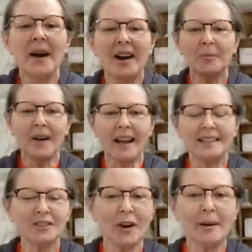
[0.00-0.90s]
Well, my
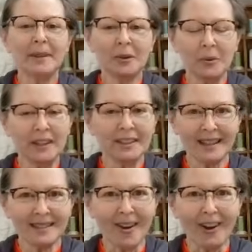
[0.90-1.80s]
scrappy quilt
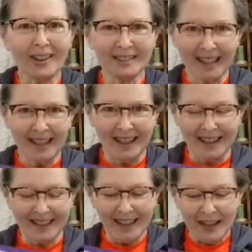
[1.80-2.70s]
is all
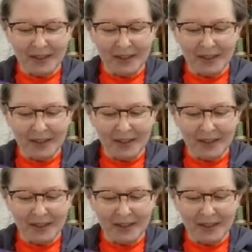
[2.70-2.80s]
done.